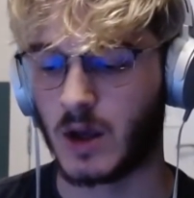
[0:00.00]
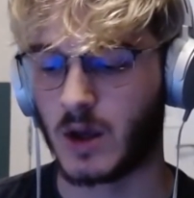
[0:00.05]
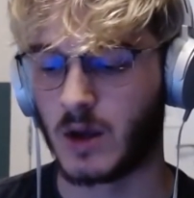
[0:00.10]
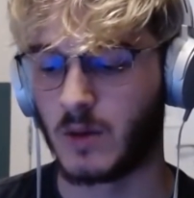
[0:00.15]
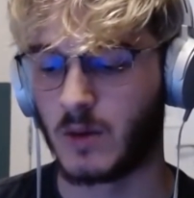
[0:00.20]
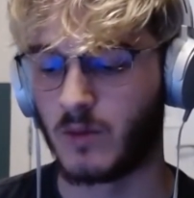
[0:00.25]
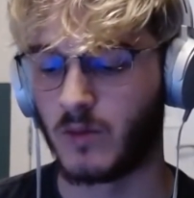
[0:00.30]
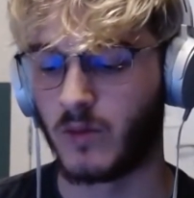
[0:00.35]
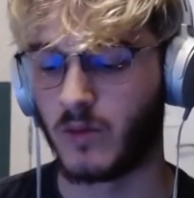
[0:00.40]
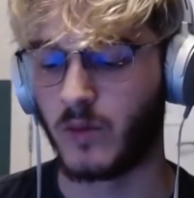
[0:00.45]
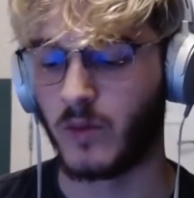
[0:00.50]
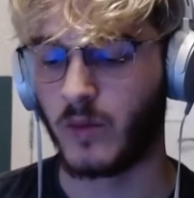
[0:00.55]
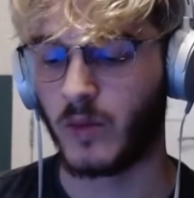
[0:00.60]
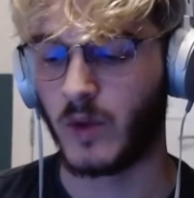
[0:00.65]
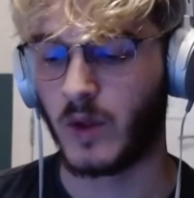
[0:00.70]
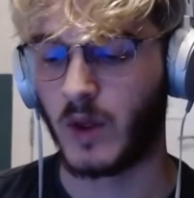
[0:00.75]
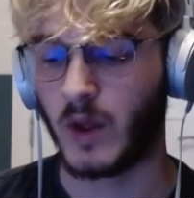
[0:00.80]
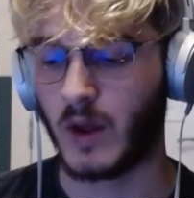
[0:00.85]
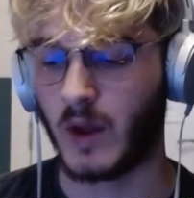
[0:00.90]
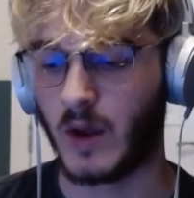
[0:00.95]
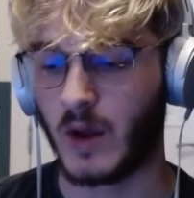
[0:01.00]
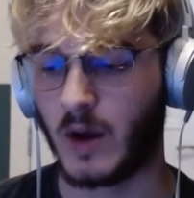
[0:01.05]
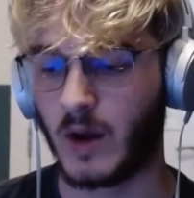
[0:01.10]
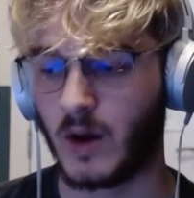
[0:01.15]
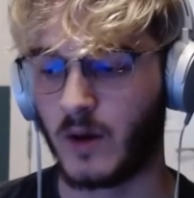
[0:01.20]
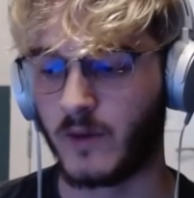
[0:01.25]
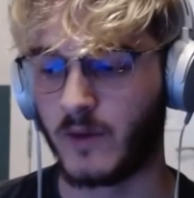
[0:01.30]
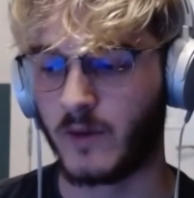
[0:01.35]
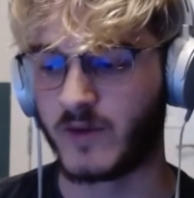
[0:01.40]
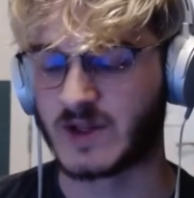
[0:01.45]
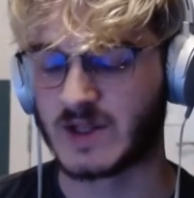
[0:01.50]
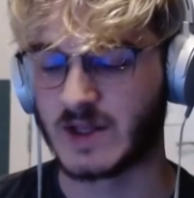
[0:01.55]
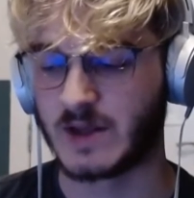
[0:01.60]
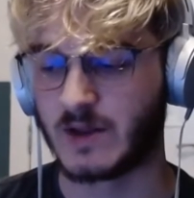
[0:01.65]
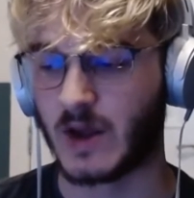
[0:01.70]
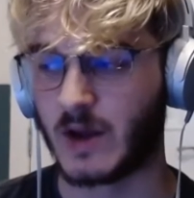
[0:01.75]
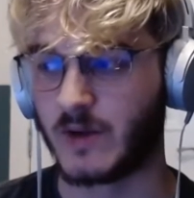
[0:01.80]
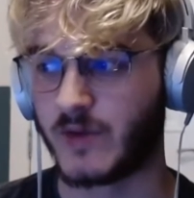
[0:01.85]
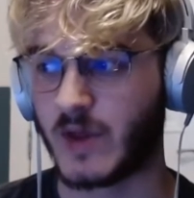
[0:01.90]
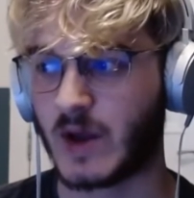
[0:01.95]
Um, Obviously,
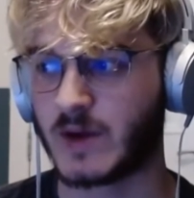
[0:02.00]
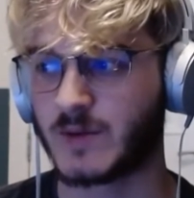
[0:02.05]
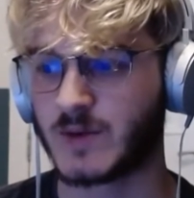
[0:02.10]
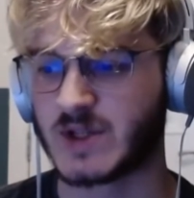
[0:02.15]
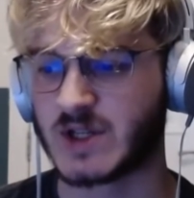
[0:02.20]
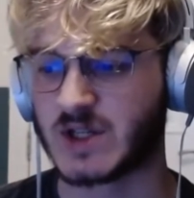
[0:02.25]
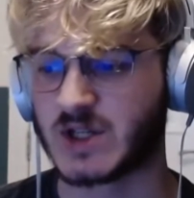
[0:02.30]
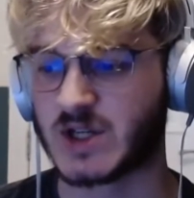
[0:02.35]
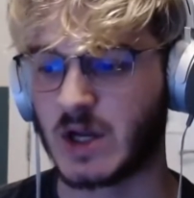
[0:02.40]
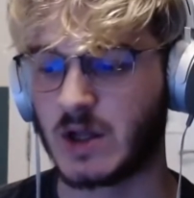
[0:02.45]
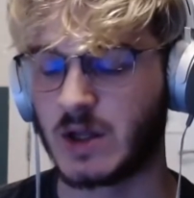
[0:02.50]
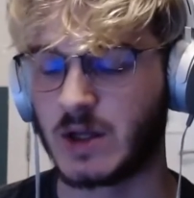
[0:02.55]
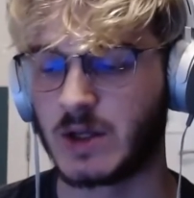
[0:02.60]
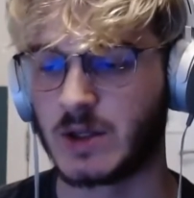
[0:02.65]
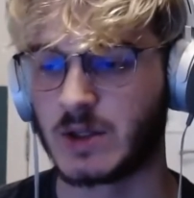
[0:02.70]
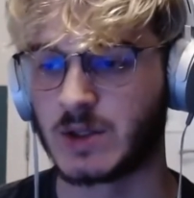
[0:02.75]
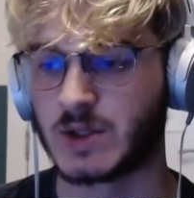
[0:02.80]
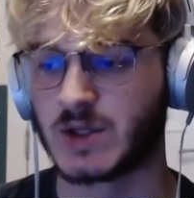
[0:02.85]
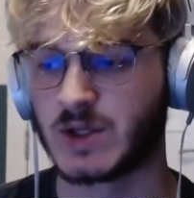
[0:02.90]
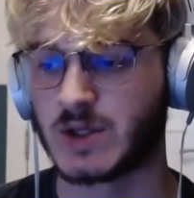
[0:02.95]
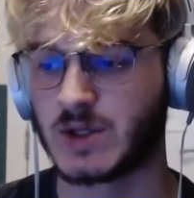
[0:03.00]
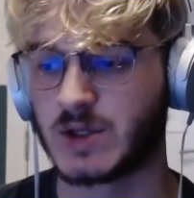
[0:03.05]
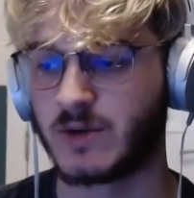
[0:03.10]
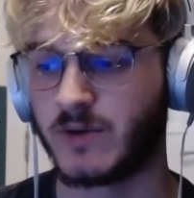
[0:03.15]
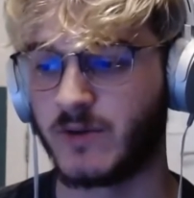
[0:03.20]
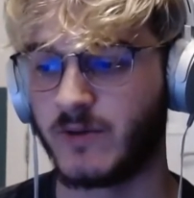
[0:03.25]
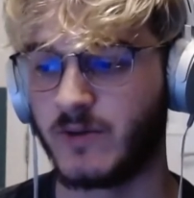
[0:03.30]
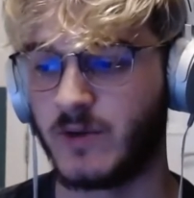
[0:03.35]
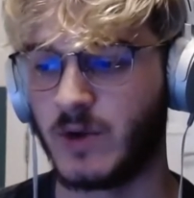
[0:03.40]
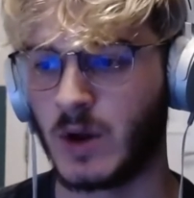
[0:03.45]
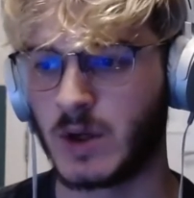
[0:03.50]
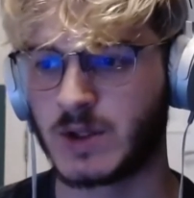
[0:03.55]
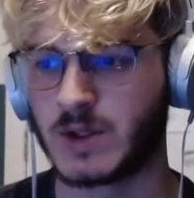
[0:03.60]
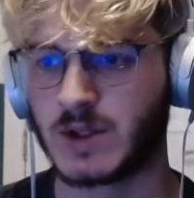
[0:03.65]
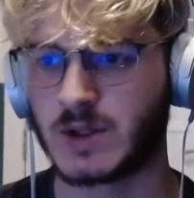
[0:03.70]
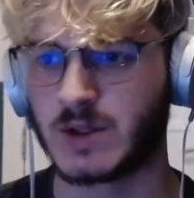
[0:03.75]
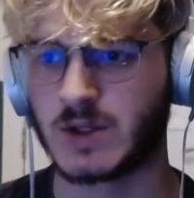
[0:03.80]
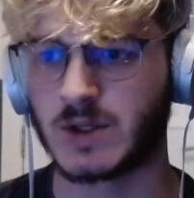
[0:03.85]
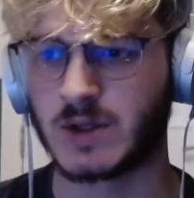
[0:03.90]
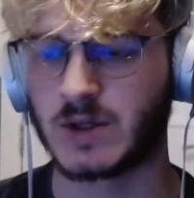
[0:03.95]
like that was a challenge,
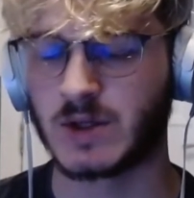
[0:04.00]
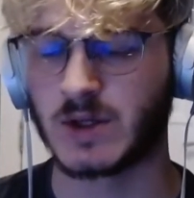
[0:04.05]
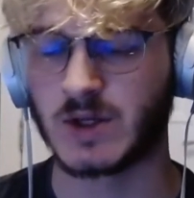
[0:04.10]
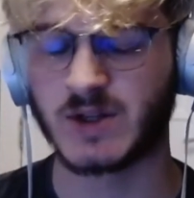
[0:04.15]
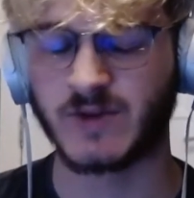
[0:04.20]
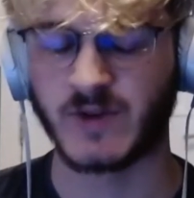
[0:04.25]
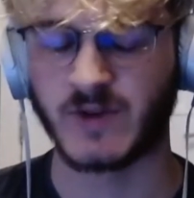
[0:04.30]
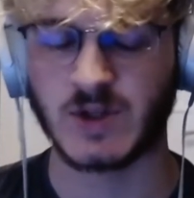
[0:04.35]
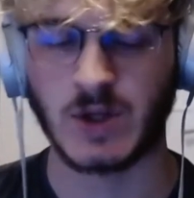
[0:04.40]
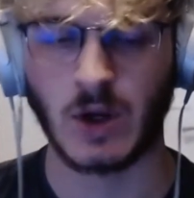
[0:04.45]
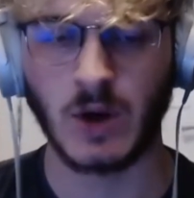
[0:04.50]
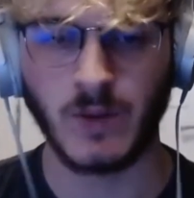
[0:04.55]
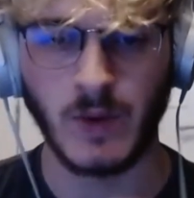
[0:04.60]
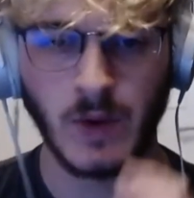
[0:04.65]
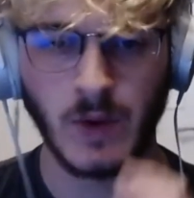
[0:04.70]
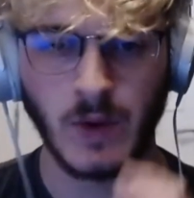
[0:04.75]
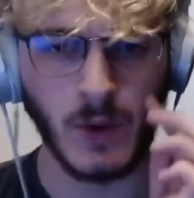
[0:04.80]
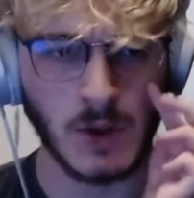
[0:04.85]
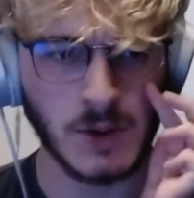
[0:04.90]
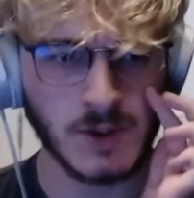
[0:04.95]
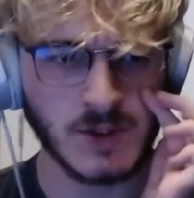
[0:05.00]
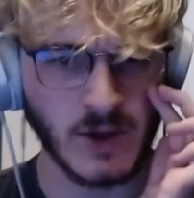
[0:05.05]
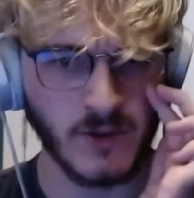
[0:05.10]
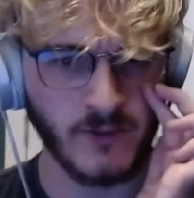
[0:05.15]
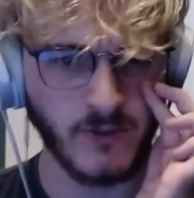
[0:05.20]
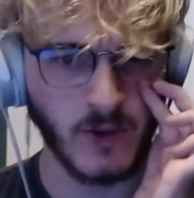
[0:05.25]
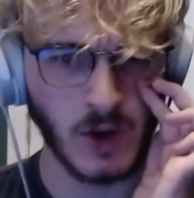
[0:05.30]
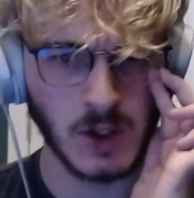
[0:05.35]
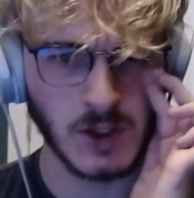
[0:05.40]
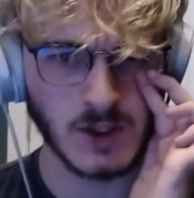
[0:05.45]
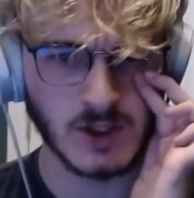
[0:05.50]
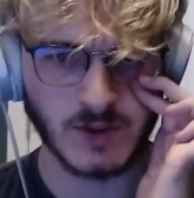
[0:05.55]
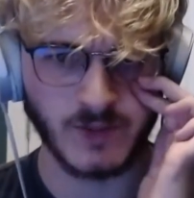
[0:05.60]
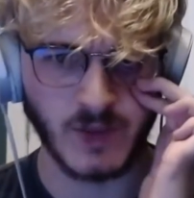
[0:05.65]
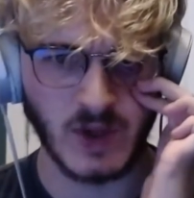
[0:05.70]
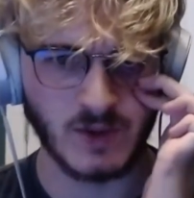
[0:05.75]
not just for Topi, but also for us.